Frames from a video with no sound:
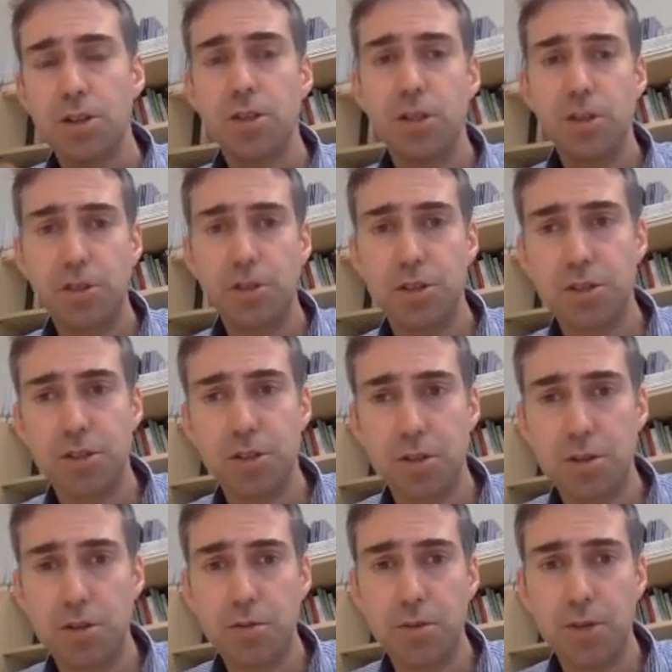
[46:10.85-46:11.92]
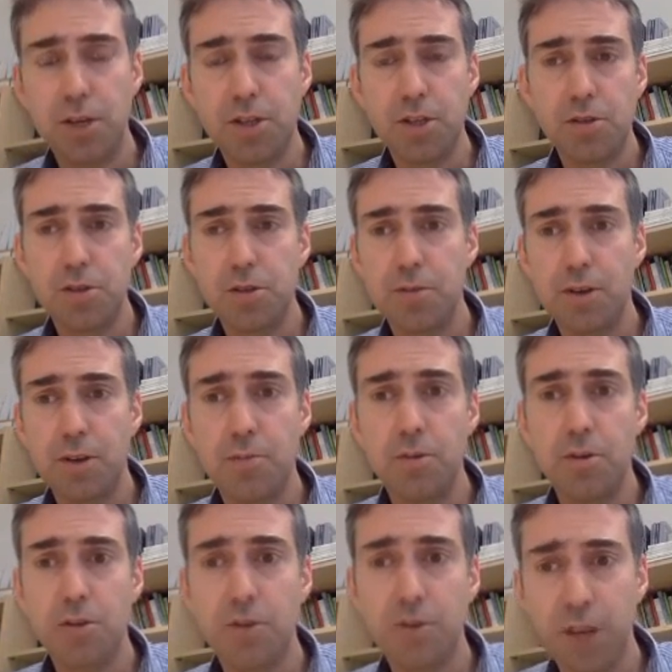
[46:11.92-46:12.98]
a solution to issues
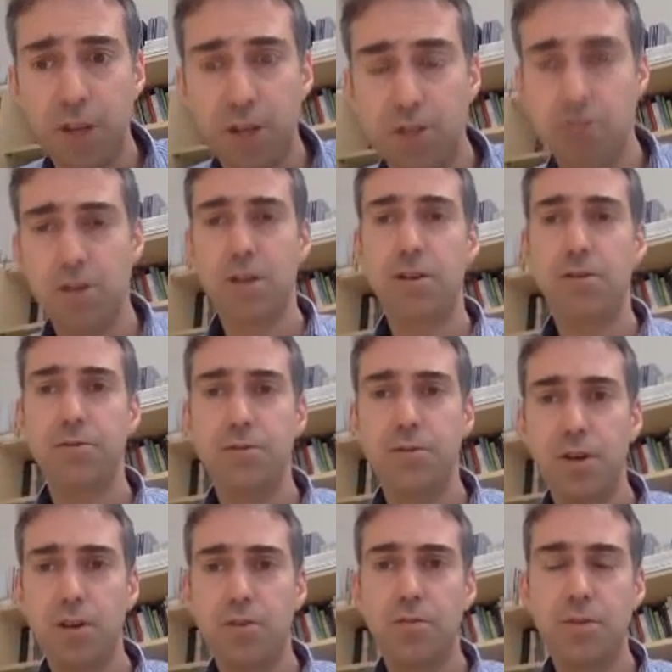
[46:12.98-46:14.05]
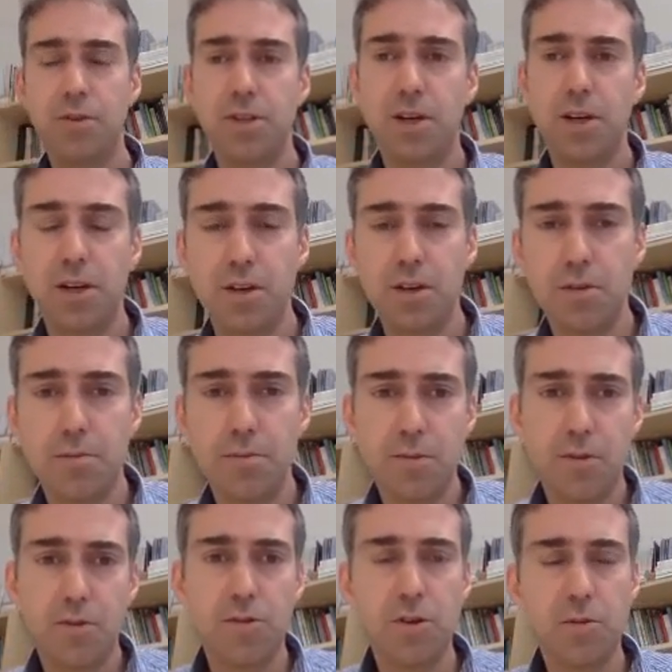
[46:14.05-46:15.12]
around motivation. If particular
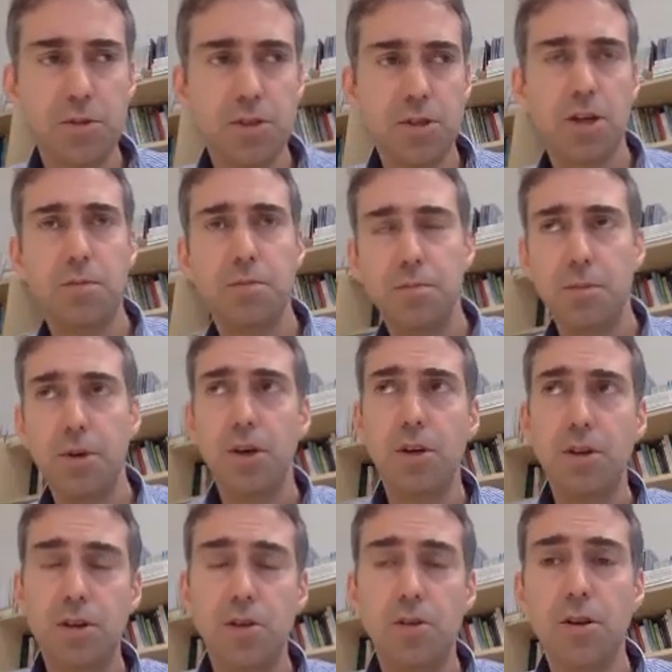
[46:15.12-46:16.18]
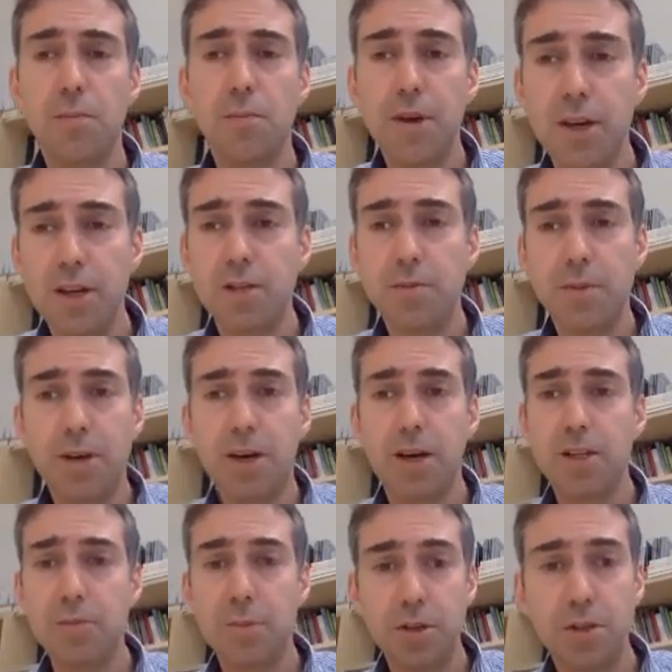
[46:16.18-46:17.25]
groups don't appear to
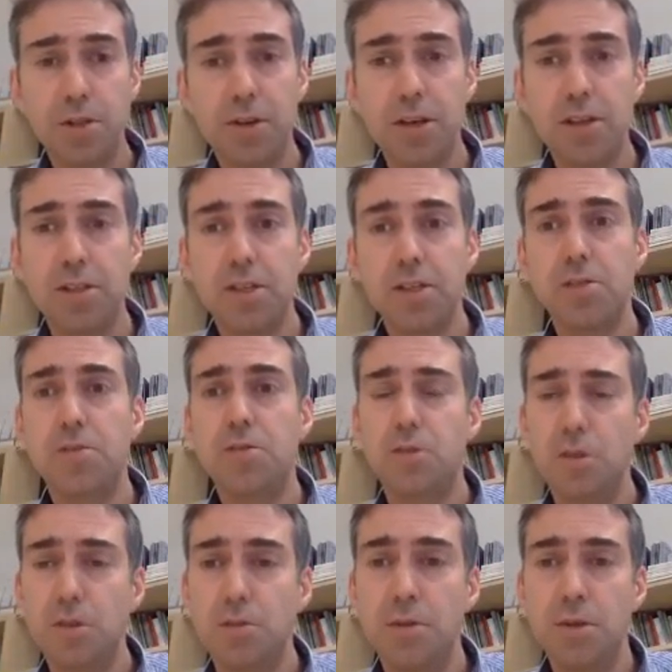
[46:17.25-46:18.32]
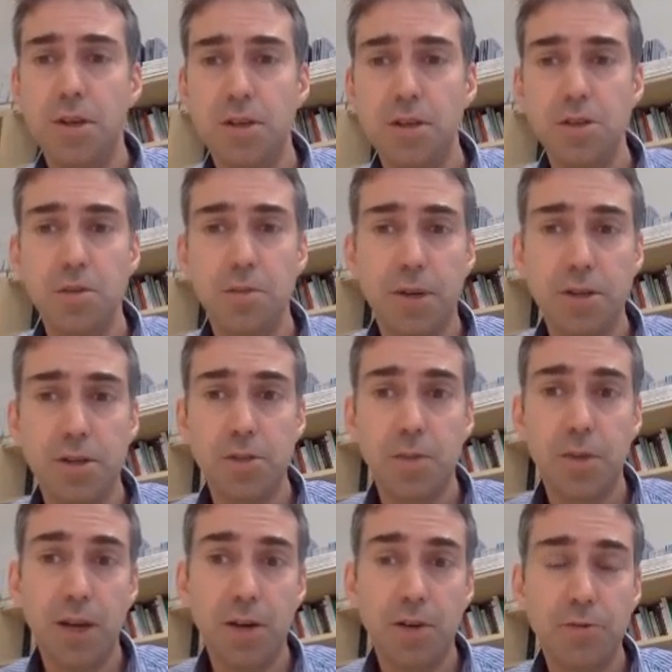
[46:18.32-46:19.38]
be as motivated, could digital
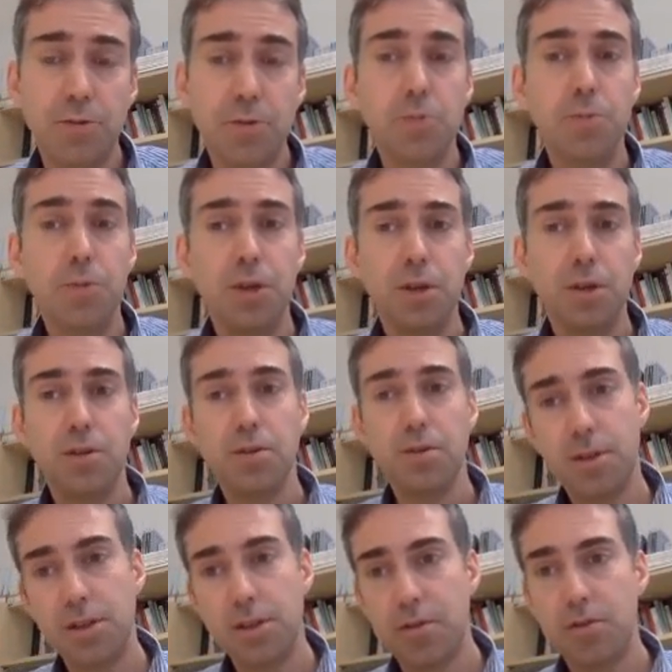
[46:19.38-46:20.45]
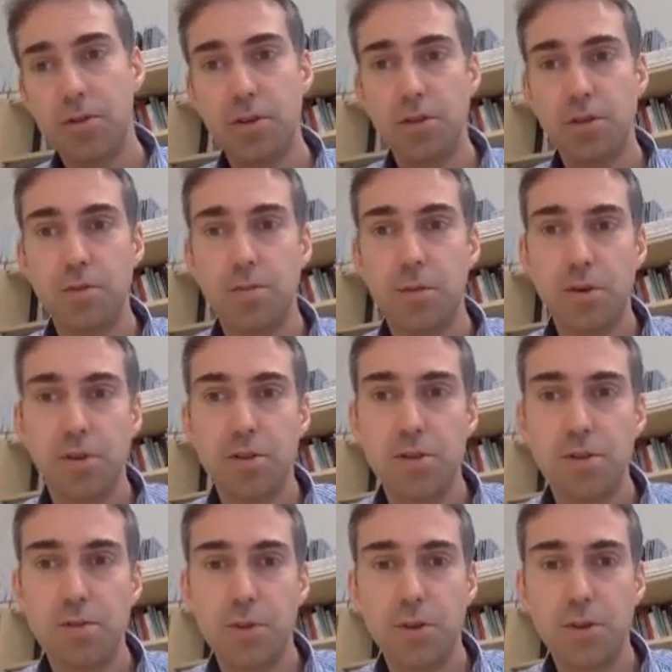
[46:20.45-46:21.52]
badges be helpful? There's evidence on
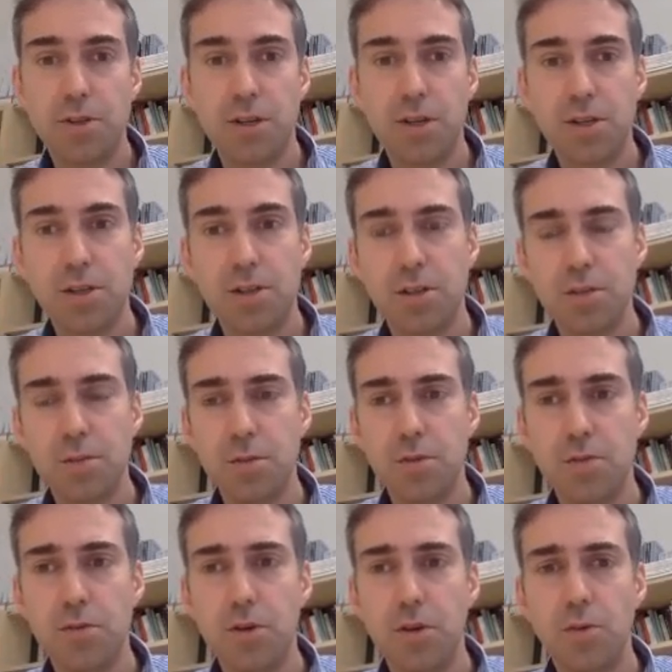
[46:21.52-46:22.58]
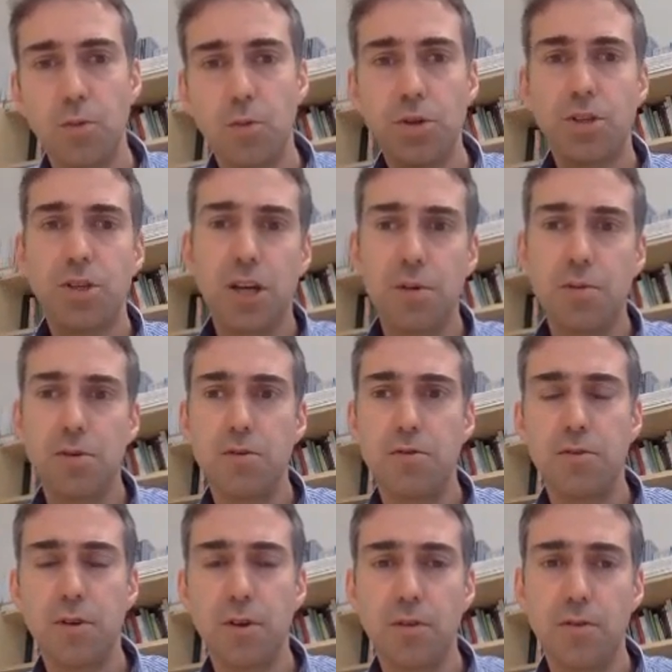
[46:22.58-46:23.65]
both sides in terms of what type
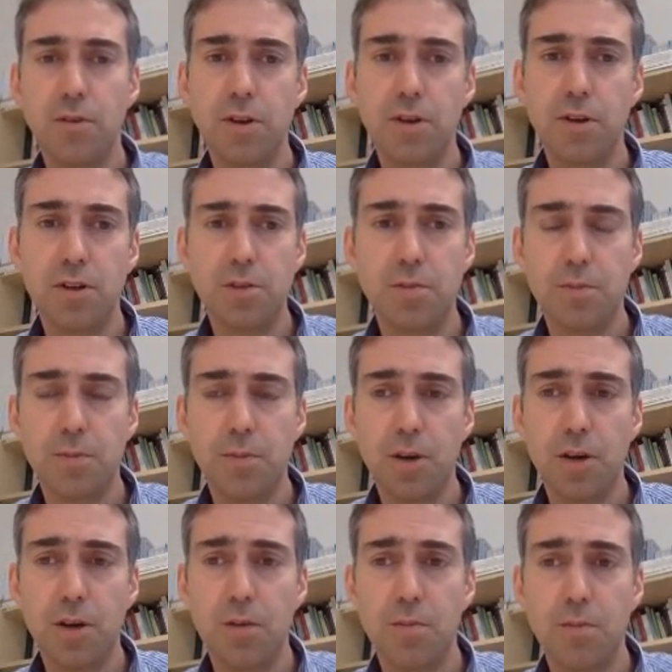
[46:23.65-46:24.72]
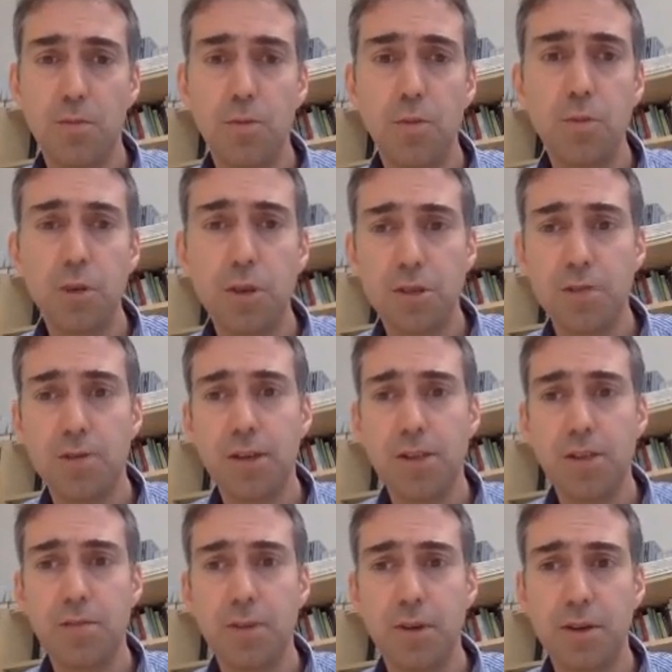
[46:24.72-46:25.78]
of learners are more
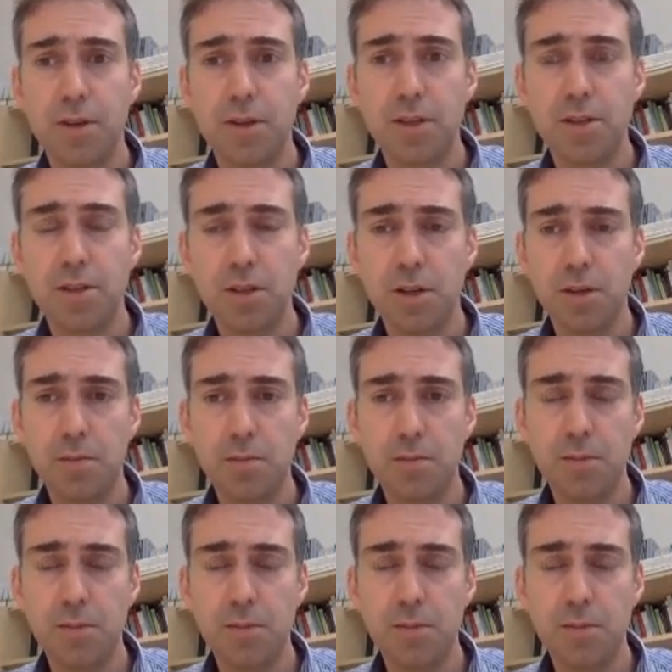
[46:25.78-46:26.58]
motivated by this